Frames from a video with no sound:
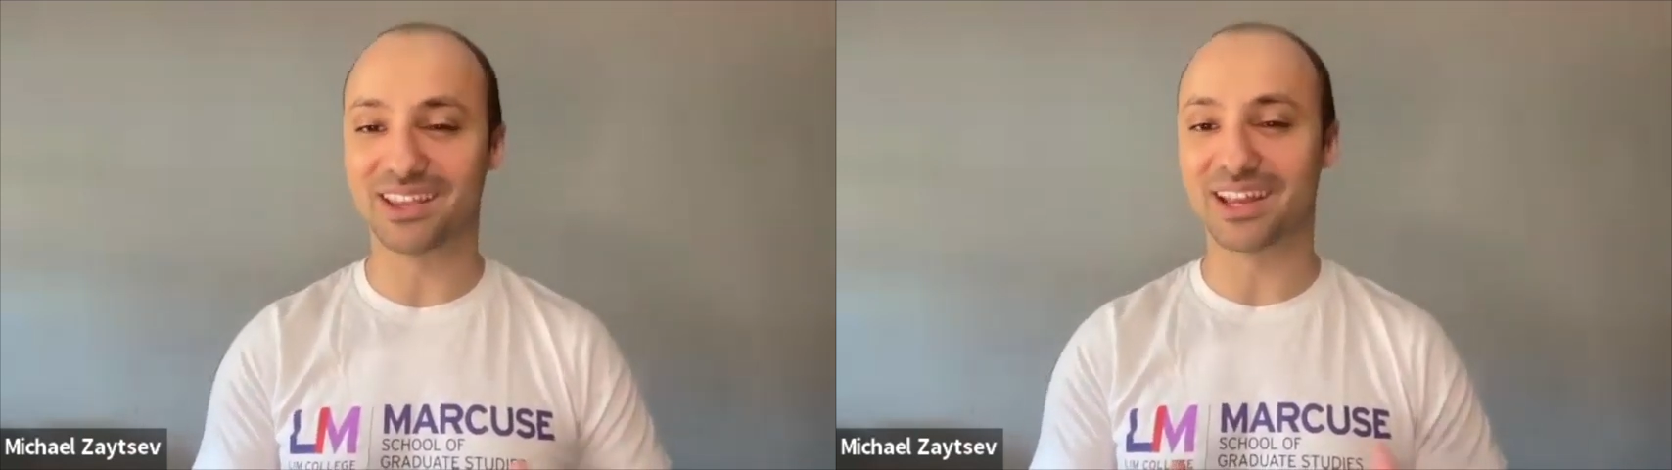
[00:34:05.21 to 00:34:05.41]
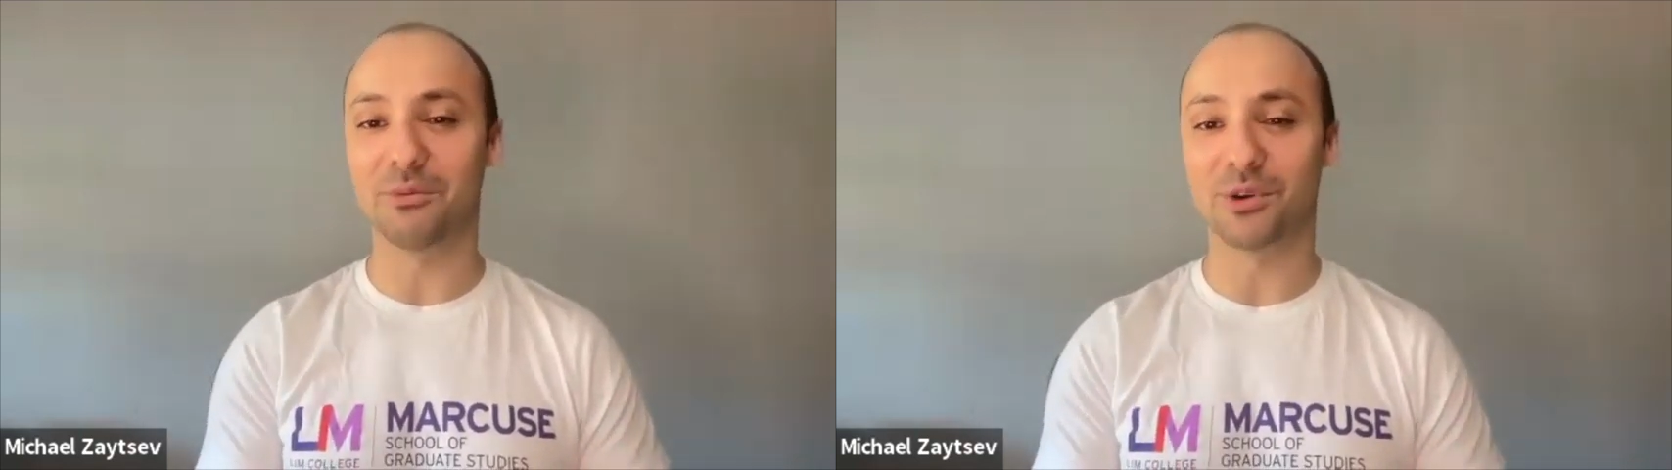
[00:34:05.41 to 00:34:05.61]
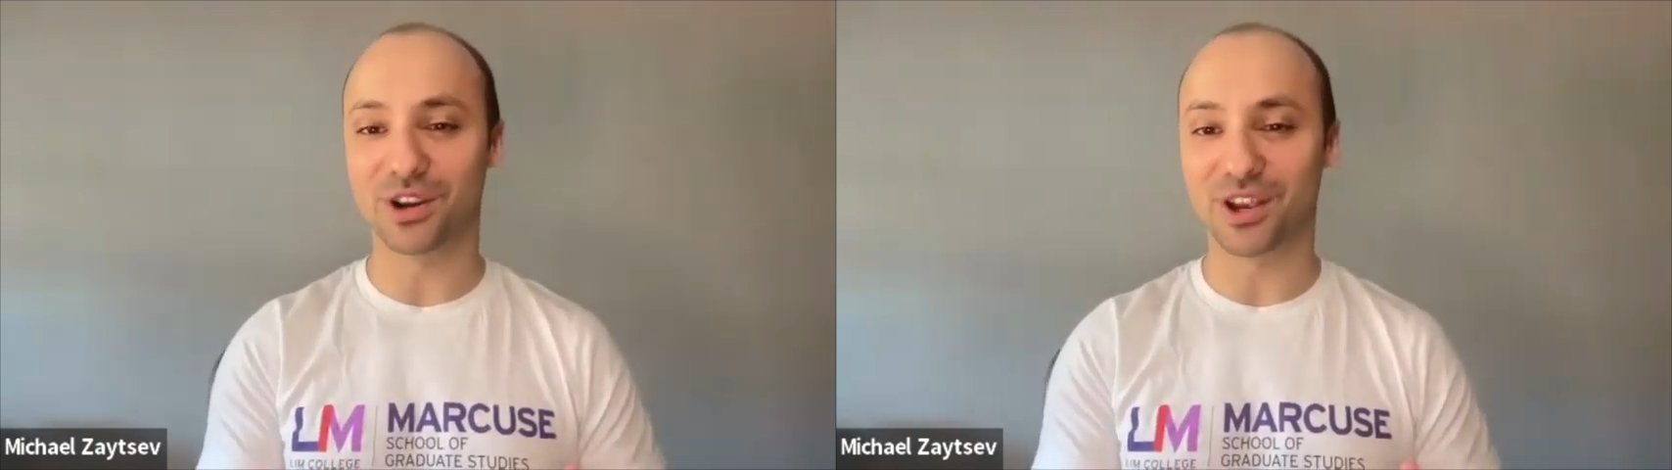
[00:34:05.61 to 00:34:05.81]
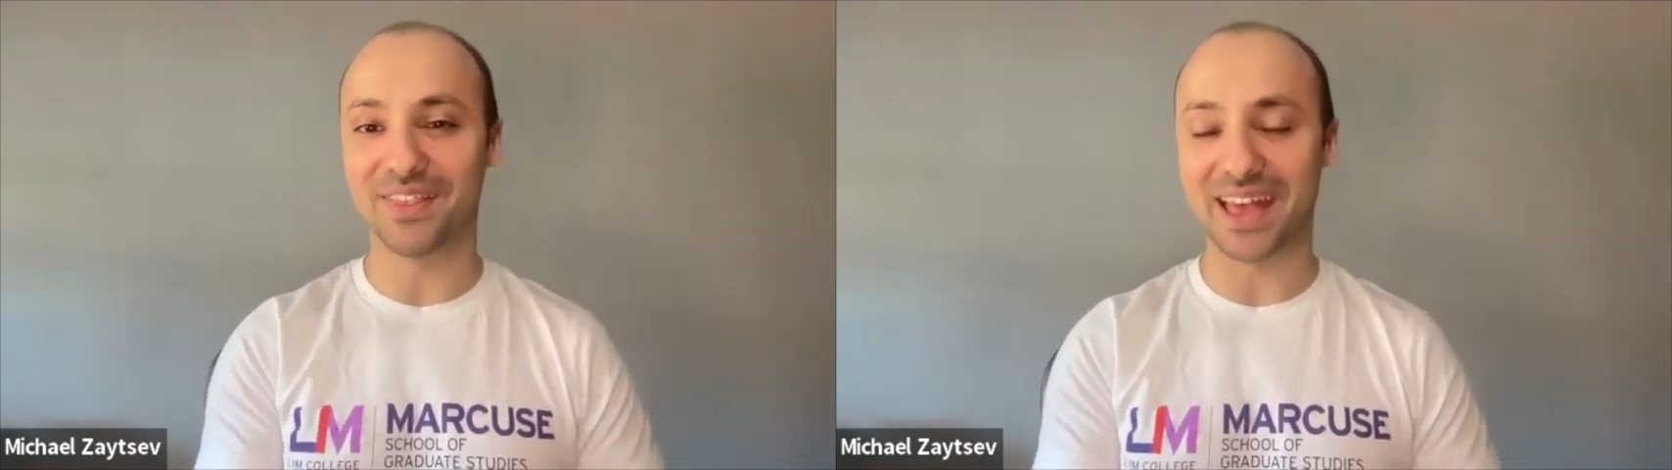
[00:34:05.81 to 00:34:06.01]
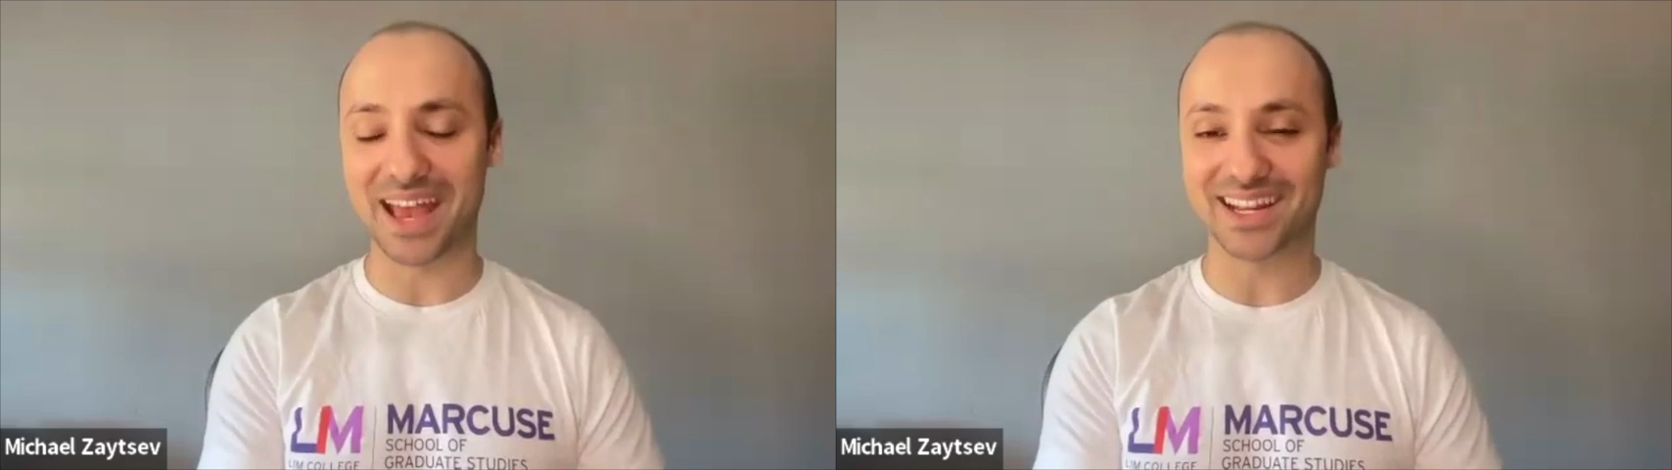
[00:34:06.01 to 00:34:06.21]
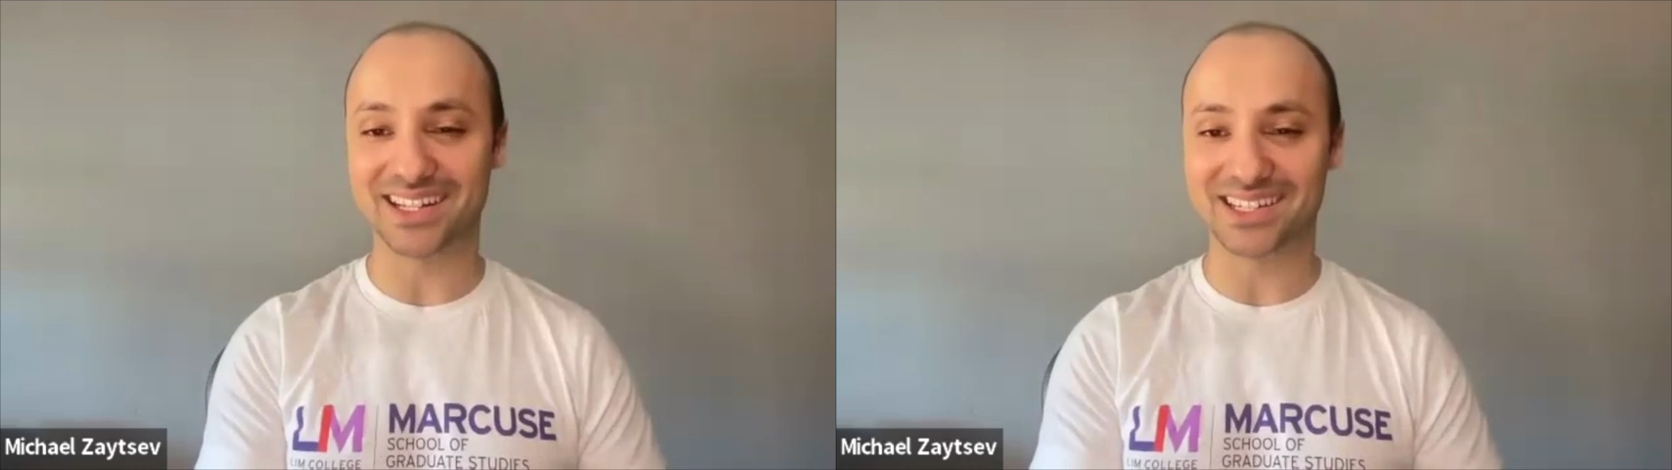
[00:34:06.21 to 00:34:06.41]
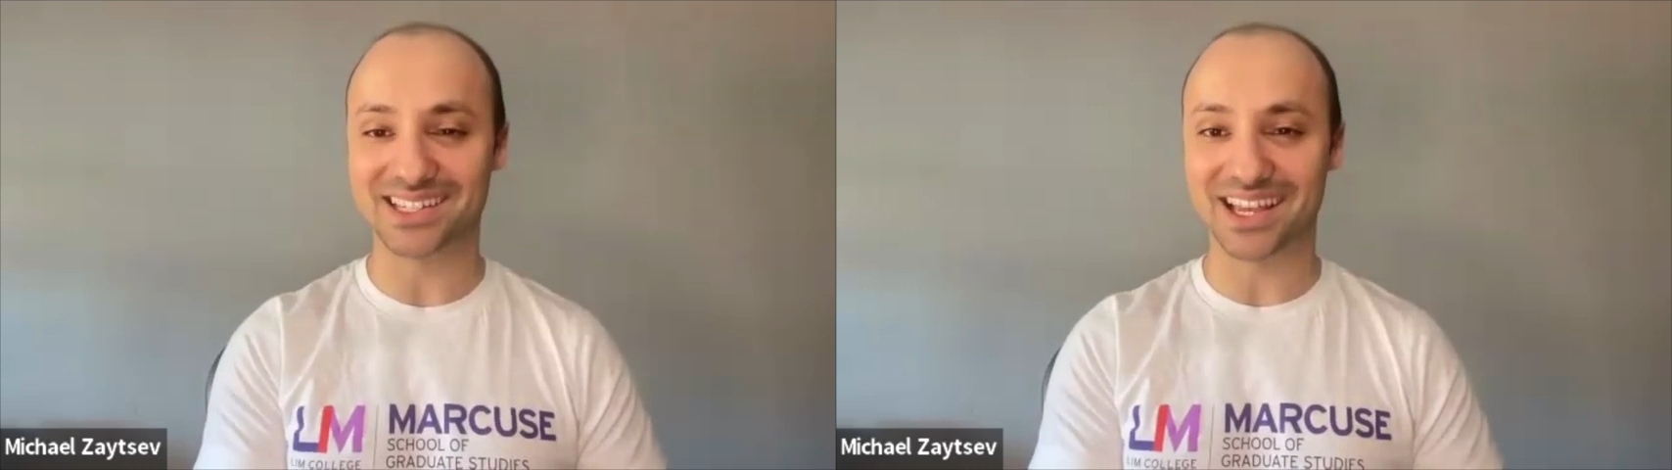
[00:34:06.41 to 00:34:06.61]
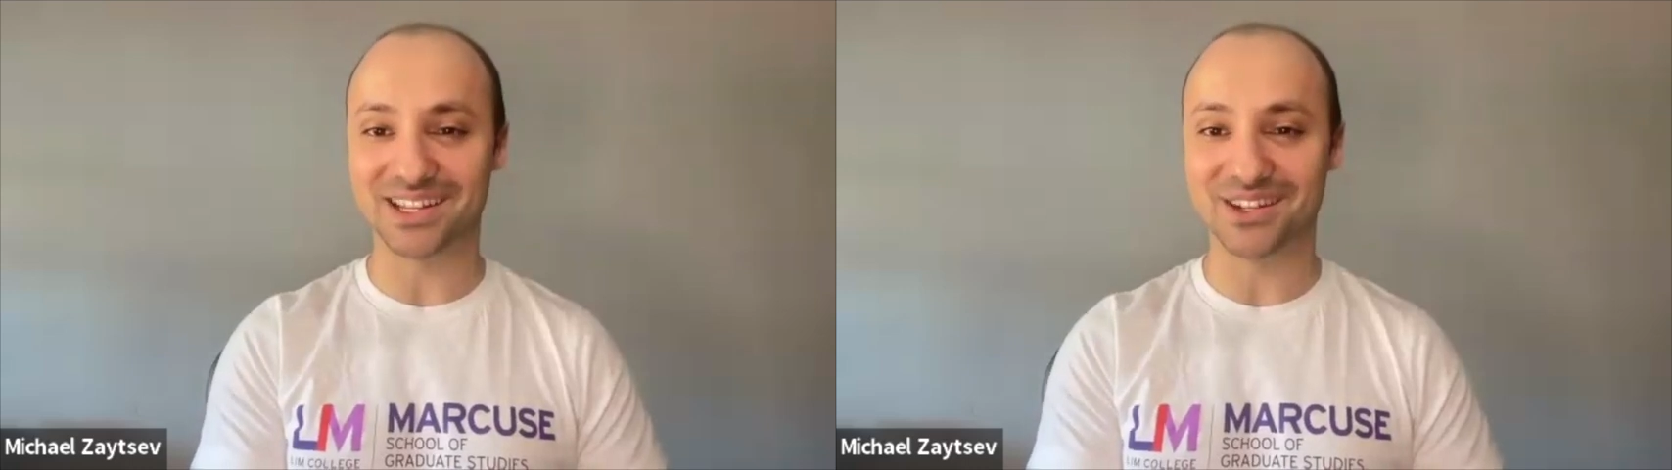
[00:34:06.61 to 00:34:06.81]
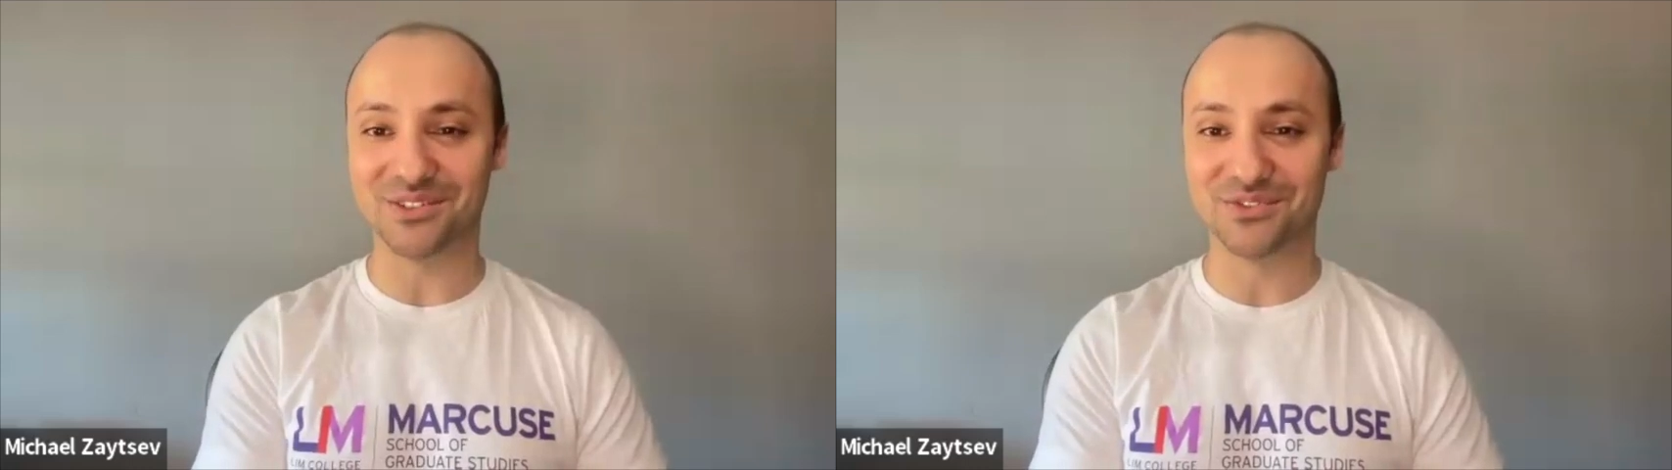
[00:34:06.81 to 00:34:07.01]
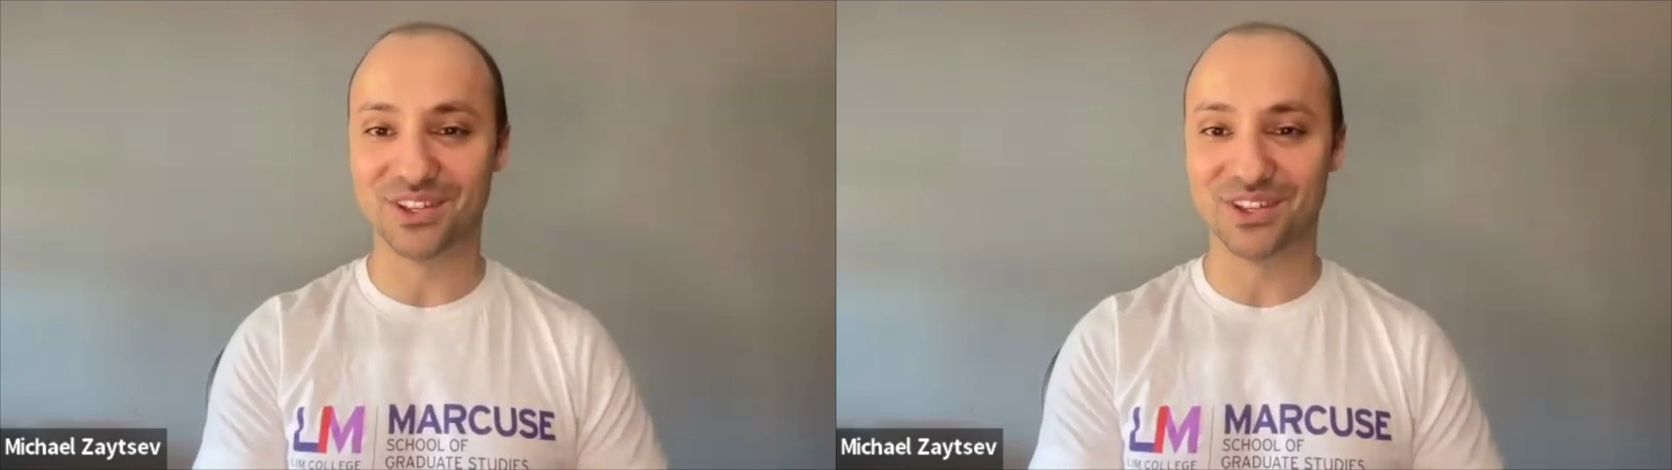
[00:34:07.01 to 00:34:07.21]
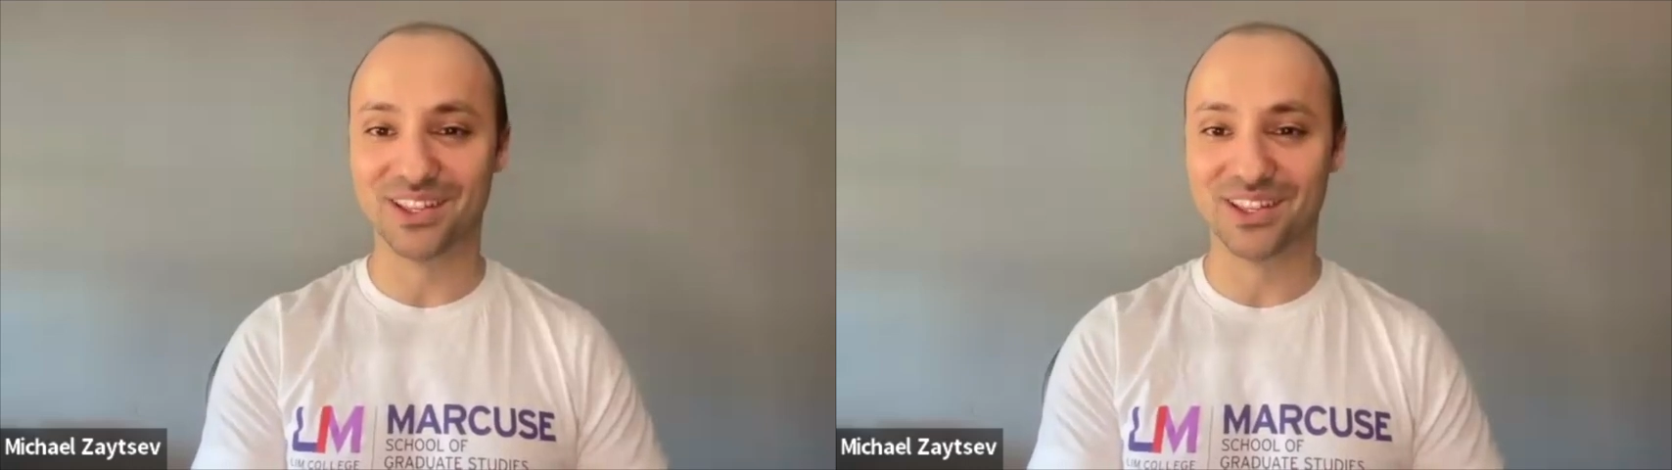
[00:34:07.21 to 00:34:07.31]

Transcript: Can I work on that instead of